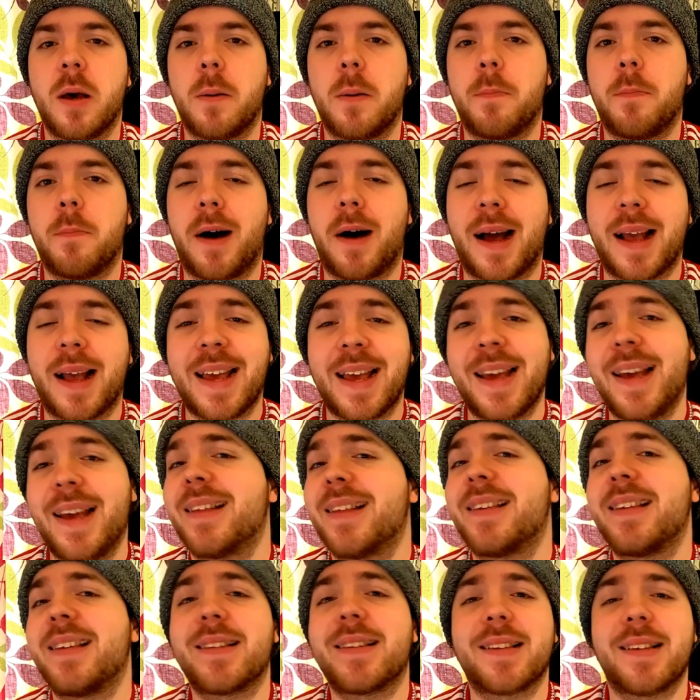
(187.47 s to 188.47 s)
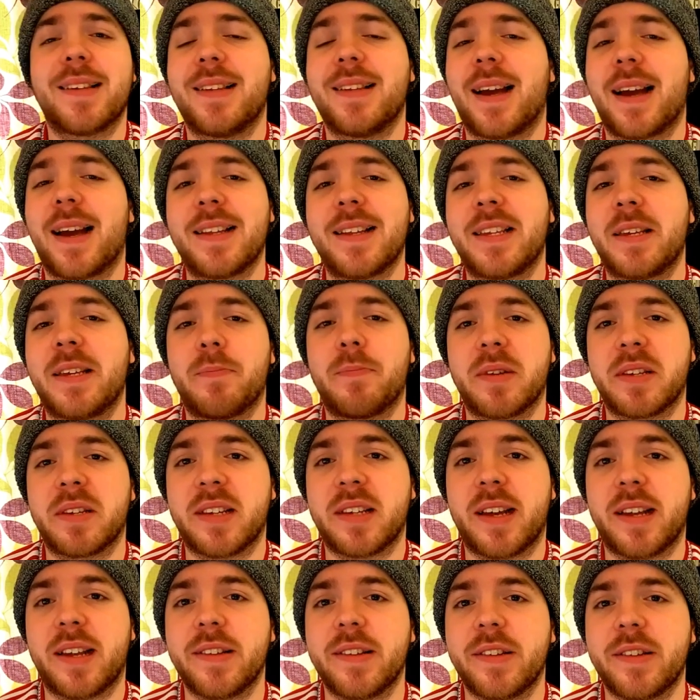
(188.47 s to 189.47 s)
by 80 to
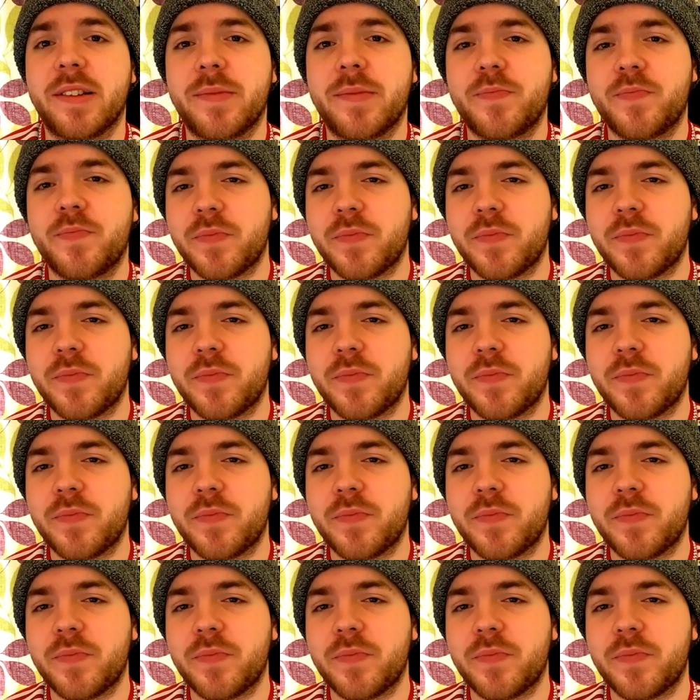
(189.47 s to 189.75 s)
90%.